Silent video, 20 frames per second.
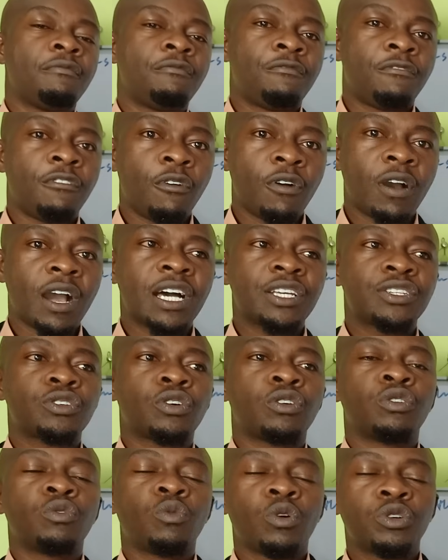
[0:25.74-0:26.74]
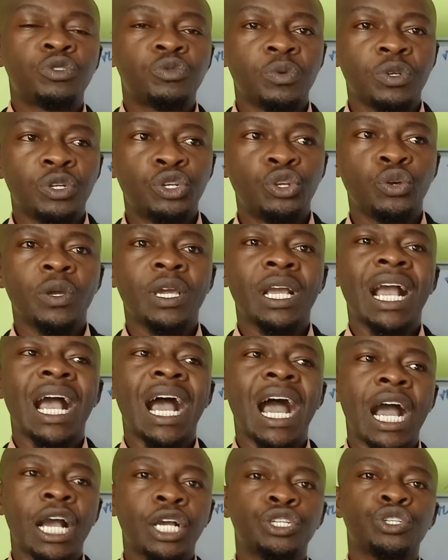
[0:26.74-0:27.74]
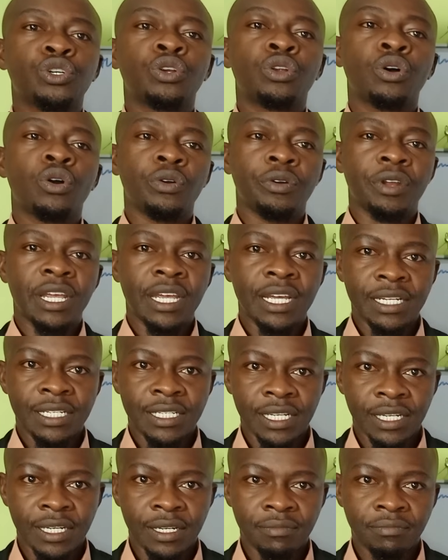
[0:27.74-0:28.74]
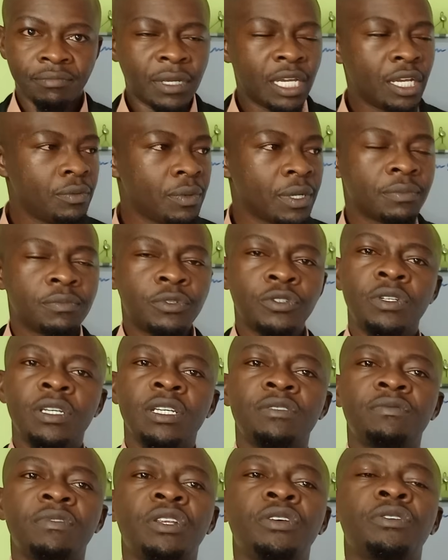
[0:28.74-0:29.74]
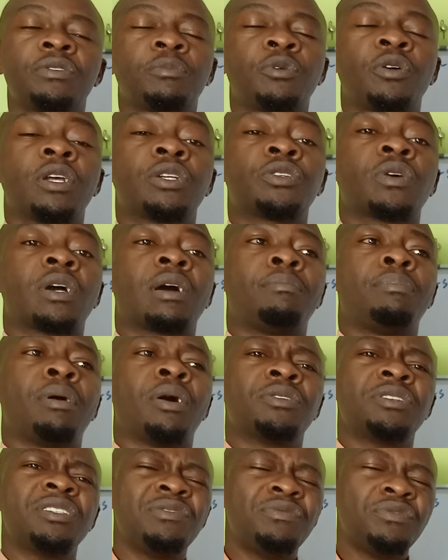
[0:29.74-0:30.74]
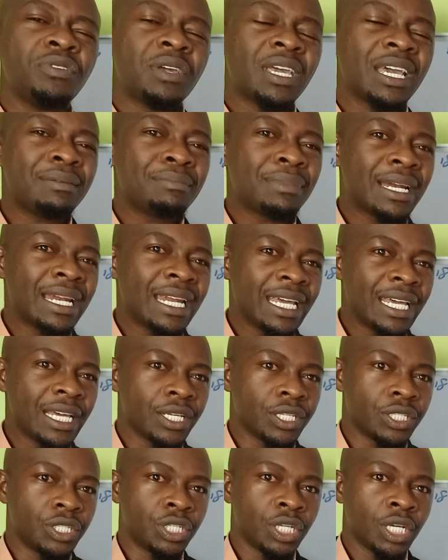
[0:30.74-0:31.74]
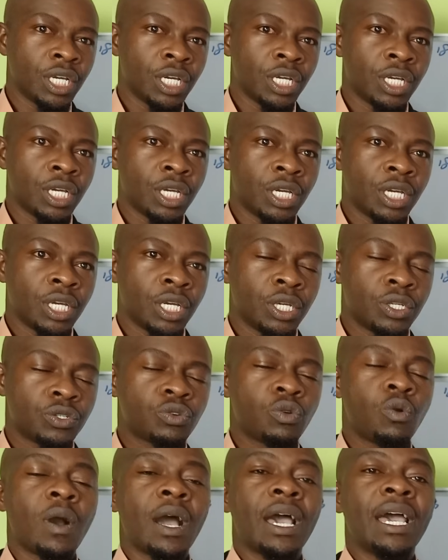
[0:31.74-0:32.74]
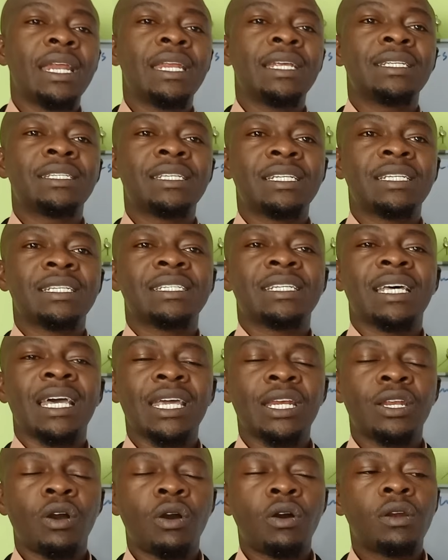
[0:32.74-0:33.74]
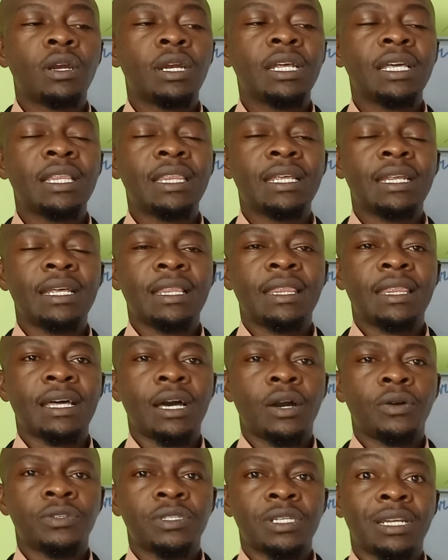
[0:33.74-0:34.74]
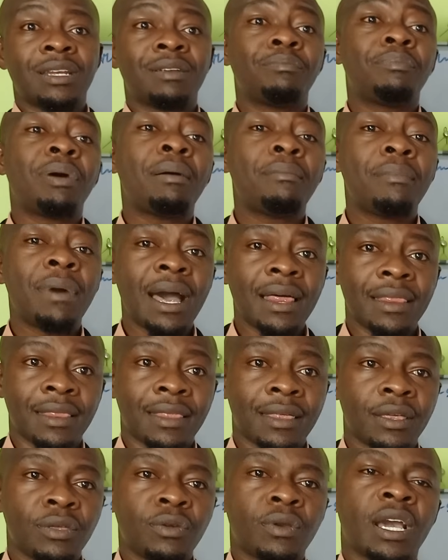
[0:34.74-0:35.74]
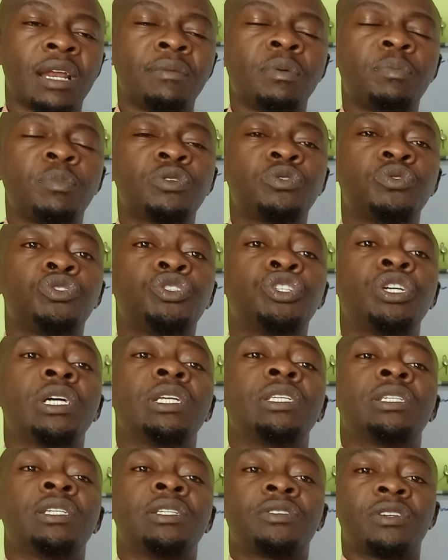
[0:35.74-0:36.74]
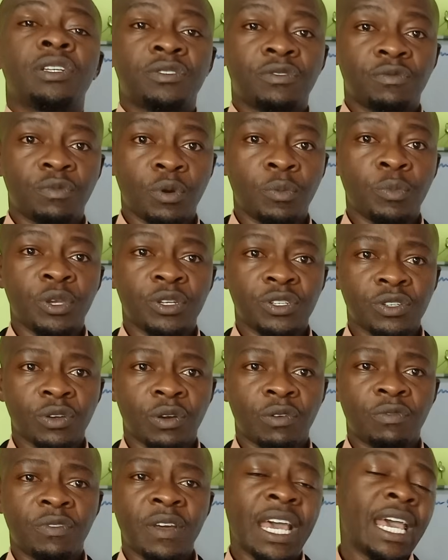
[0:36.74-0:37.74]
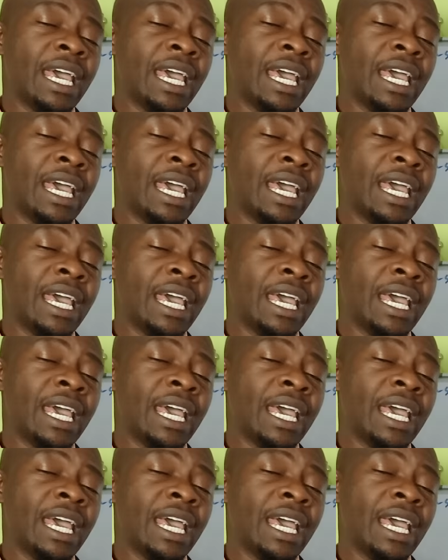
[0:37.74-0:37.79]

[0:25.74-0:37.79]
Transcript: Focus on what we're doing, action oriented. Anyway, today's video I'm going to talk about if you can manage to go ahead and set aside only 3,000 per month, you can be able to change and transform yourself.